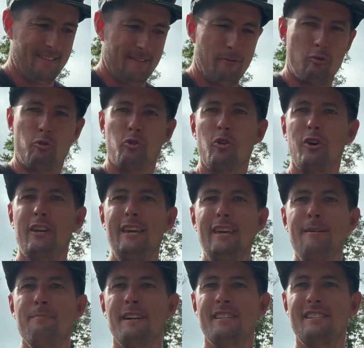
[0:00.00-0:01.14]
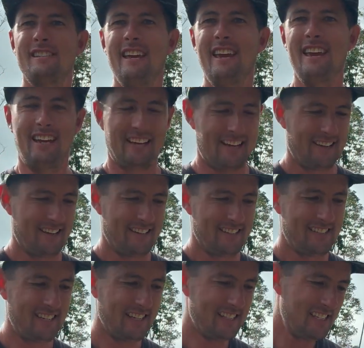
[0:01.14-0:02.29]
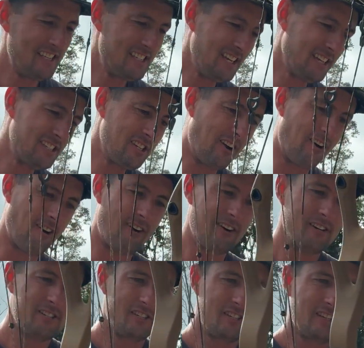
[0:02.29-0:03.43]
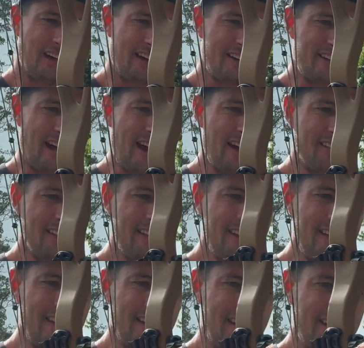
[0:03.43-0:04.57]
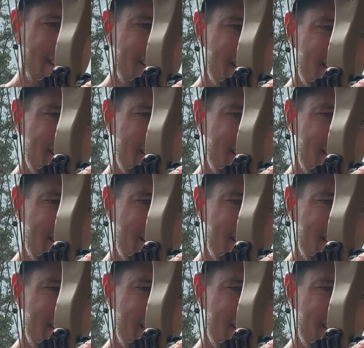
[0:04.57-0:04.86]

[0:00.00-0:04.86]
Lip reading: Rookie mistake. 66 yards. Got to dial it in.